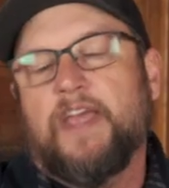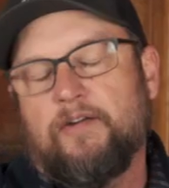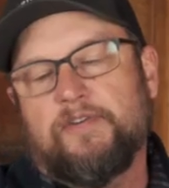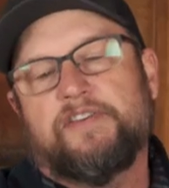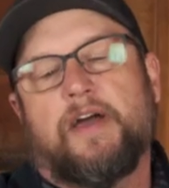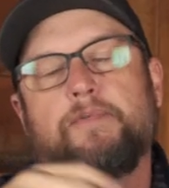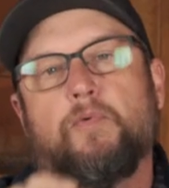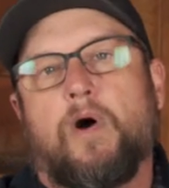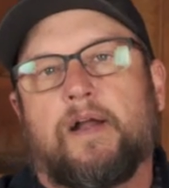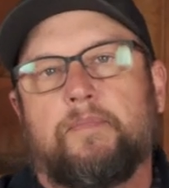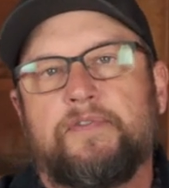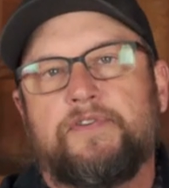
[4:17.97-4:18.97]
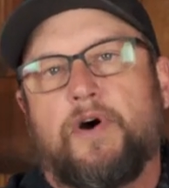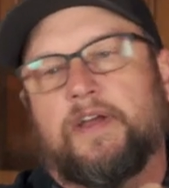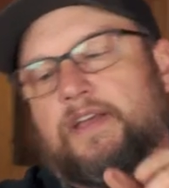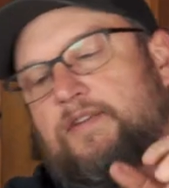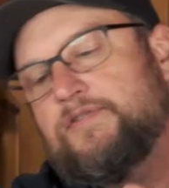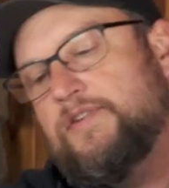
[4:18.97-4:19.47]
Every time you walk up the
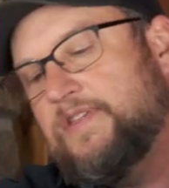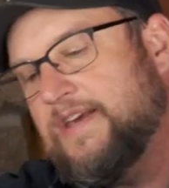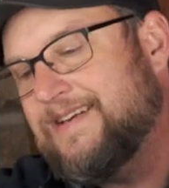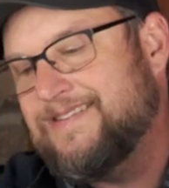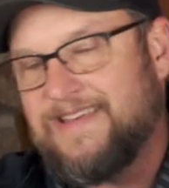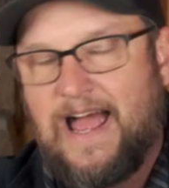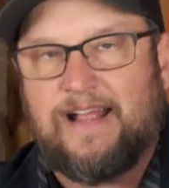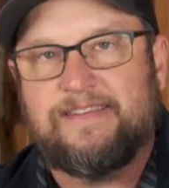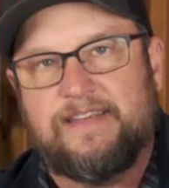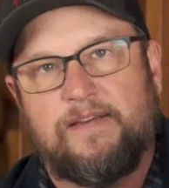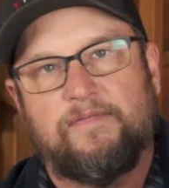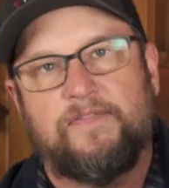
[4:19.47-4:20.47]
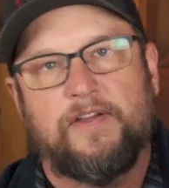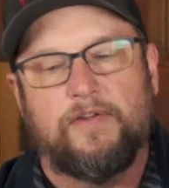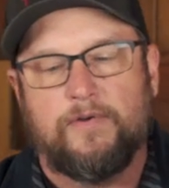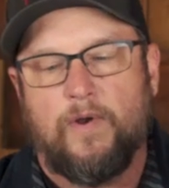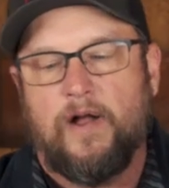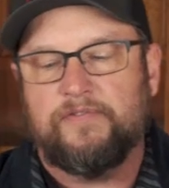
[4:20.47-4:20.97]
dog, it gives you the exact same
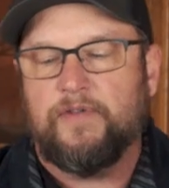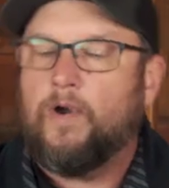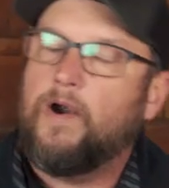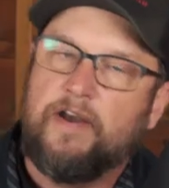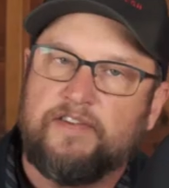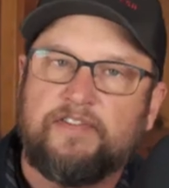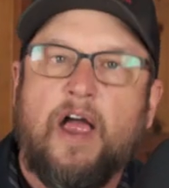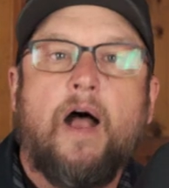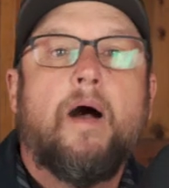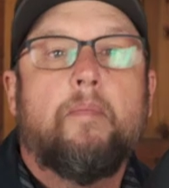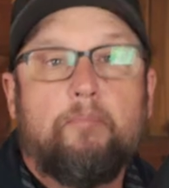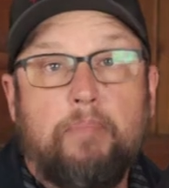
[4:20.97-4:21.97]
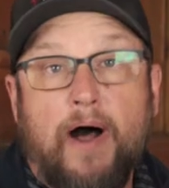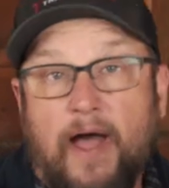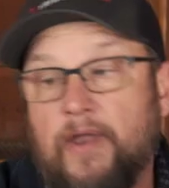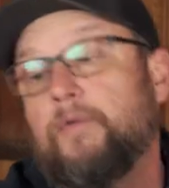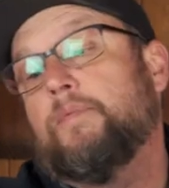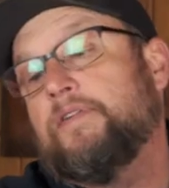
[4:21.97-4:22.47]
feel across the harness,
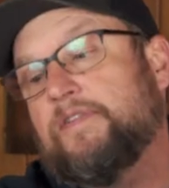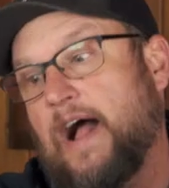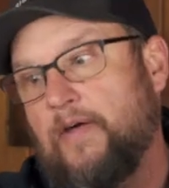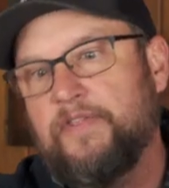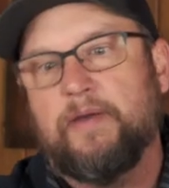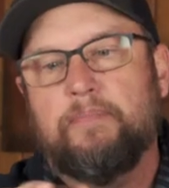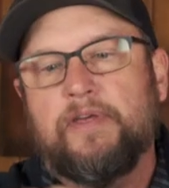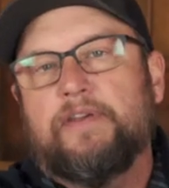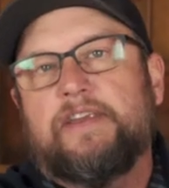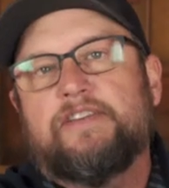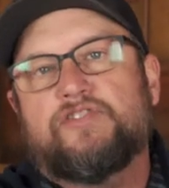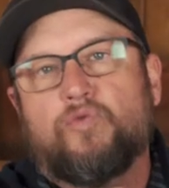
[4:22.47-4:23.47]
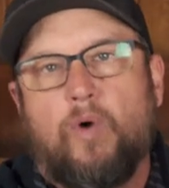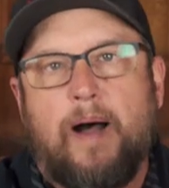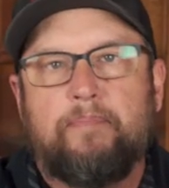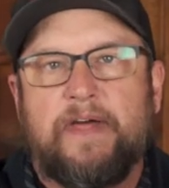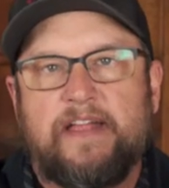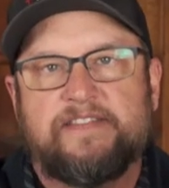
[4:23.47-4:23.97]
but we've got the ability to
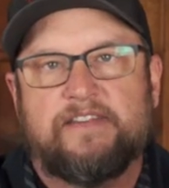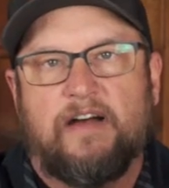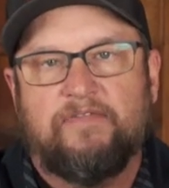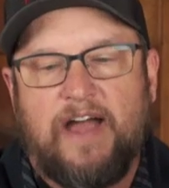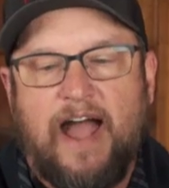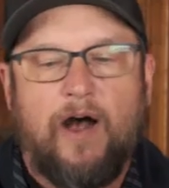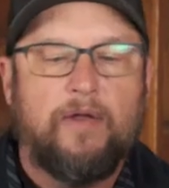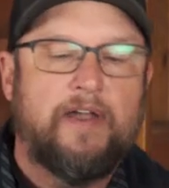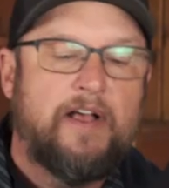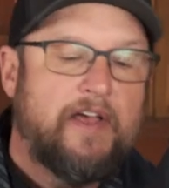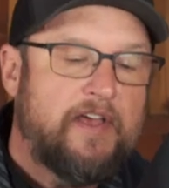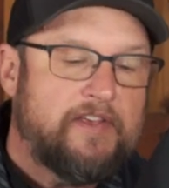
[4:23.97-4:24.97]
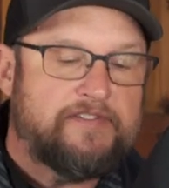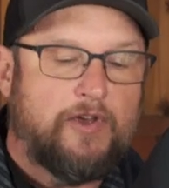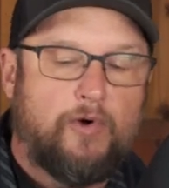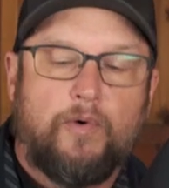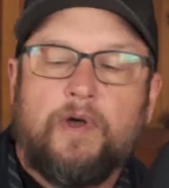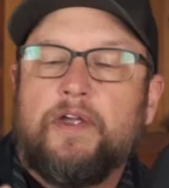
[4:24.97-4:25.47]
swap that stuff out.
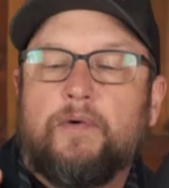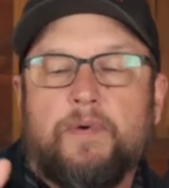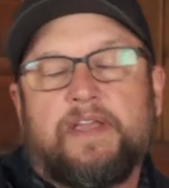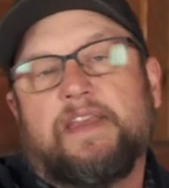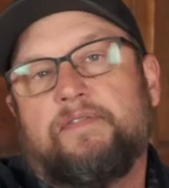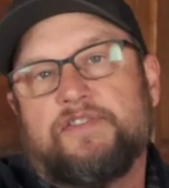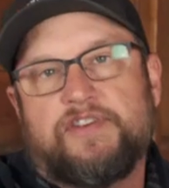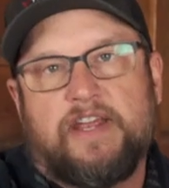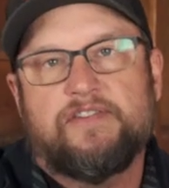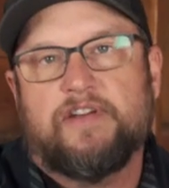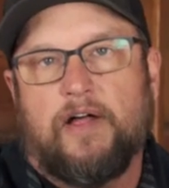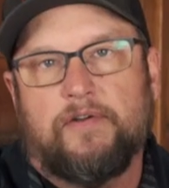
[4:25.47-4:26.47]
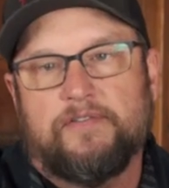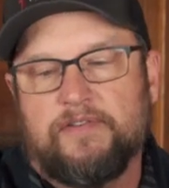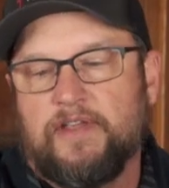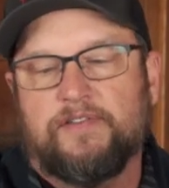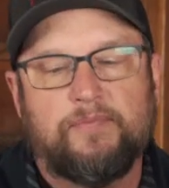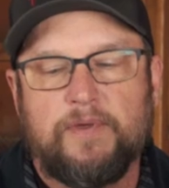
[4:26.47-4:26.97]
So we can even change colors
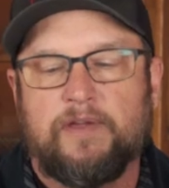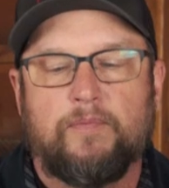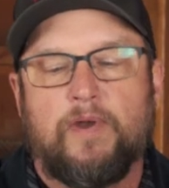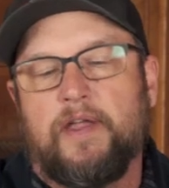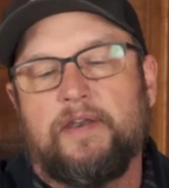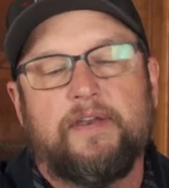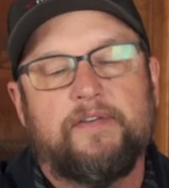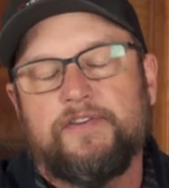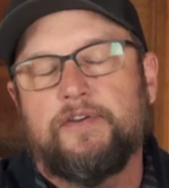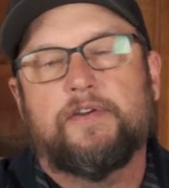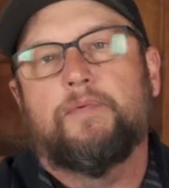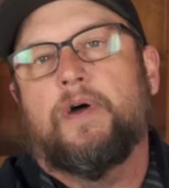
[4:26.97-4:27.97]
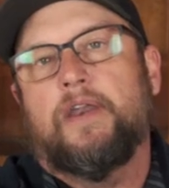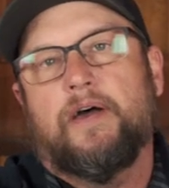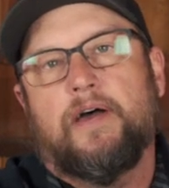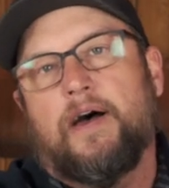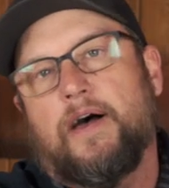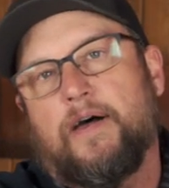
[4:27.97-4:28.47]
in this. We can run you can run
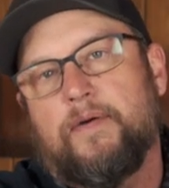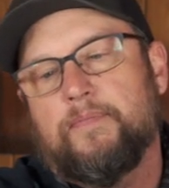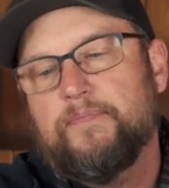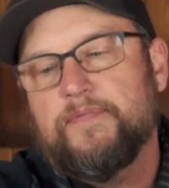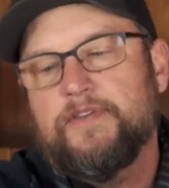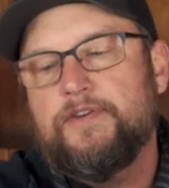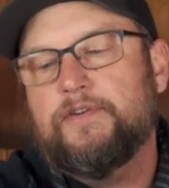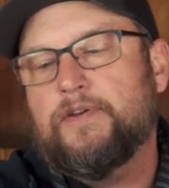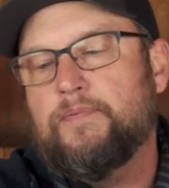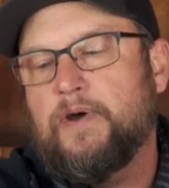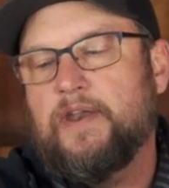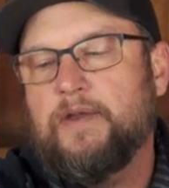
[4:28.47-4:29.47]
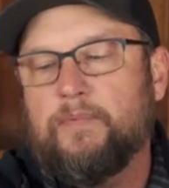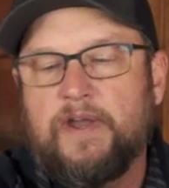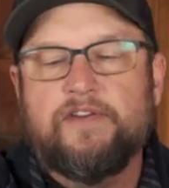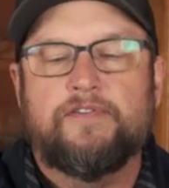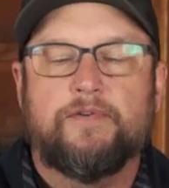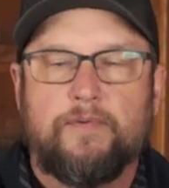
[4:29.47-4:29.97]
a, a you could run a
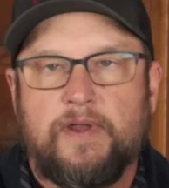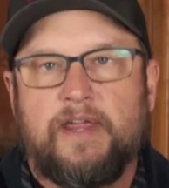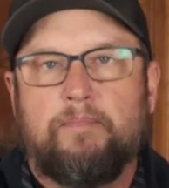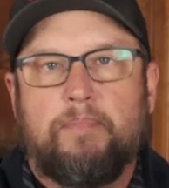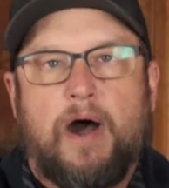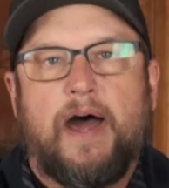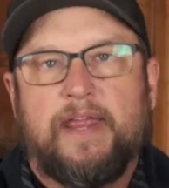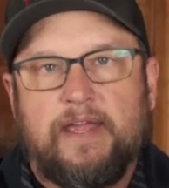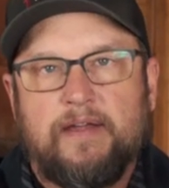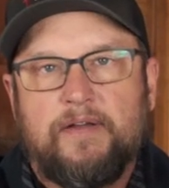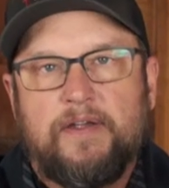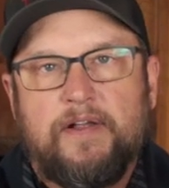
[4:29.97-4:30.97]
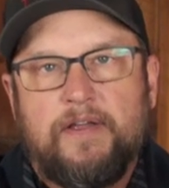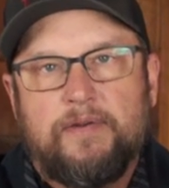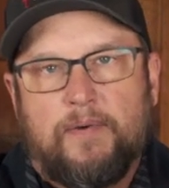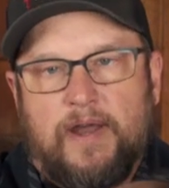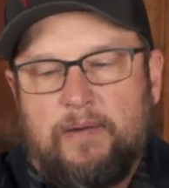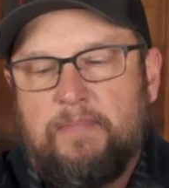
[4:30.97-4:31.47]
ranger green body,
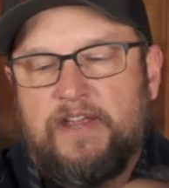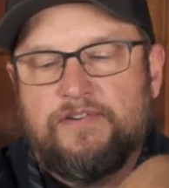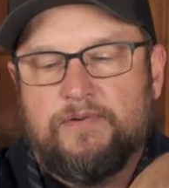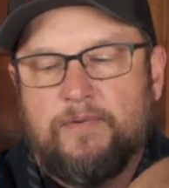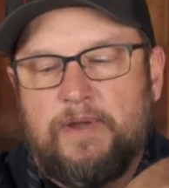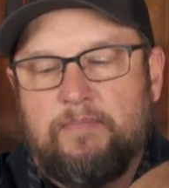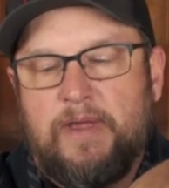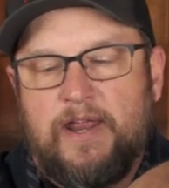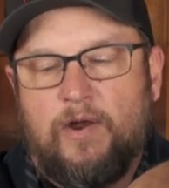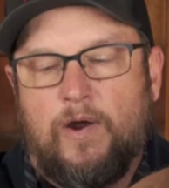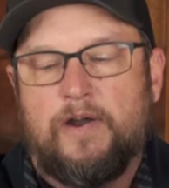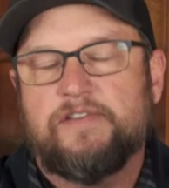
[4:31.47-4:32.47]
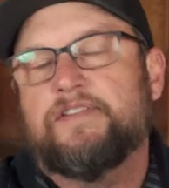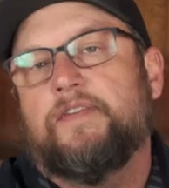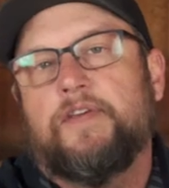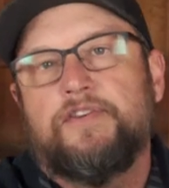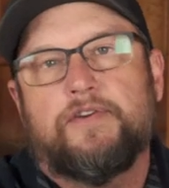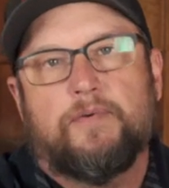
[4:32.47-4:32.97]
right? A ranger green main harness,
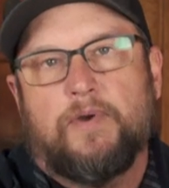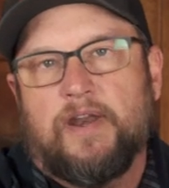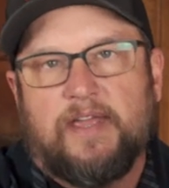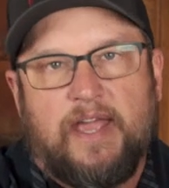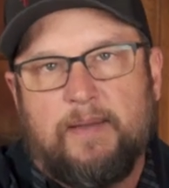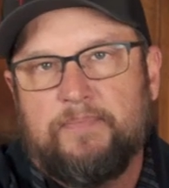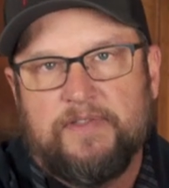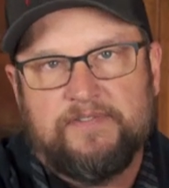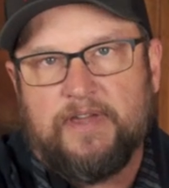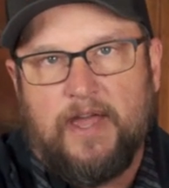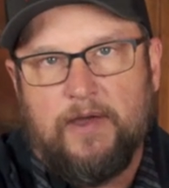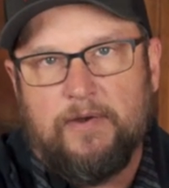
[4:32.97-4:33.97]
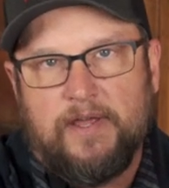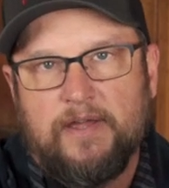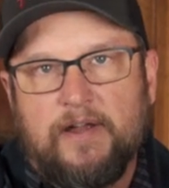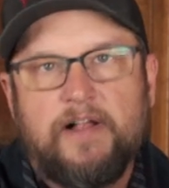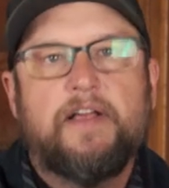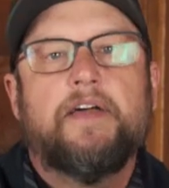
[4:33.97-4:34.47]
and then you can run a cape that's coyote.